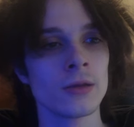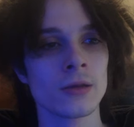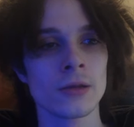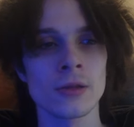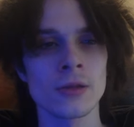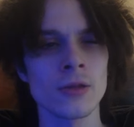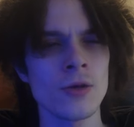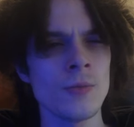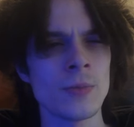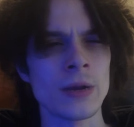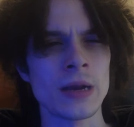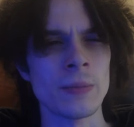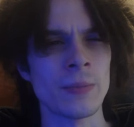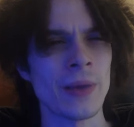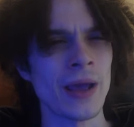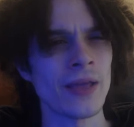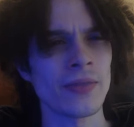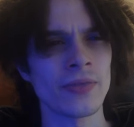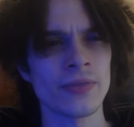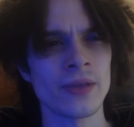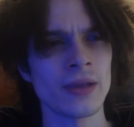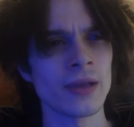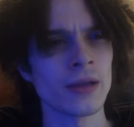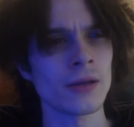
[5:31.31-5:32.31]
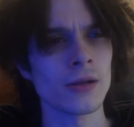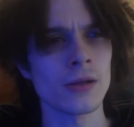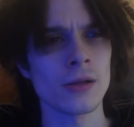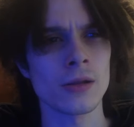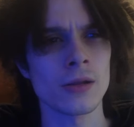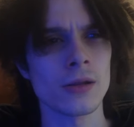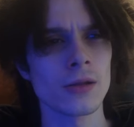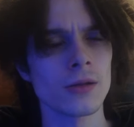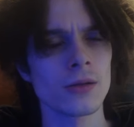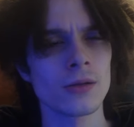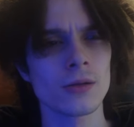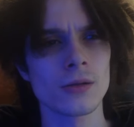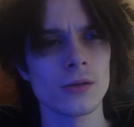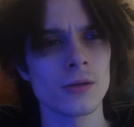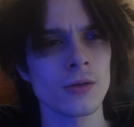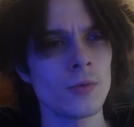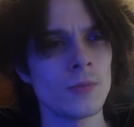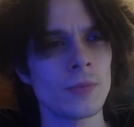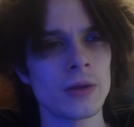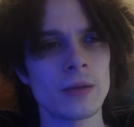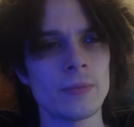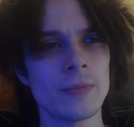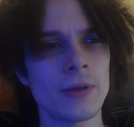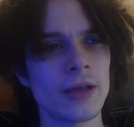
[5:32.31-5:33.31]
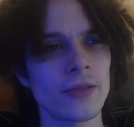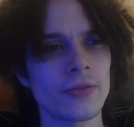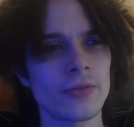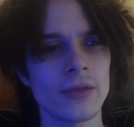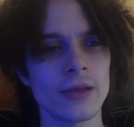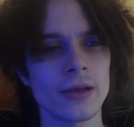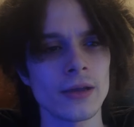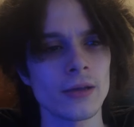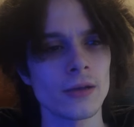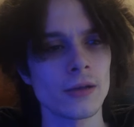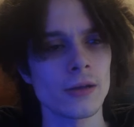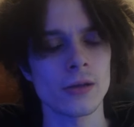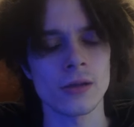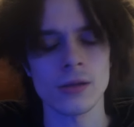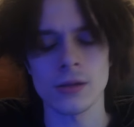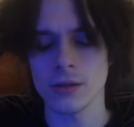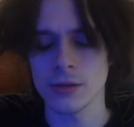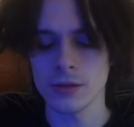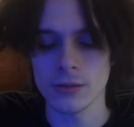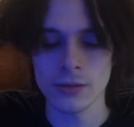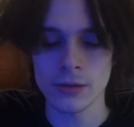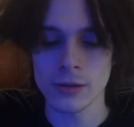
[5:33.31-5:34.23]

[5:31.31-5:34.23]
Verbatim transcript: So many bad things. So many bad things.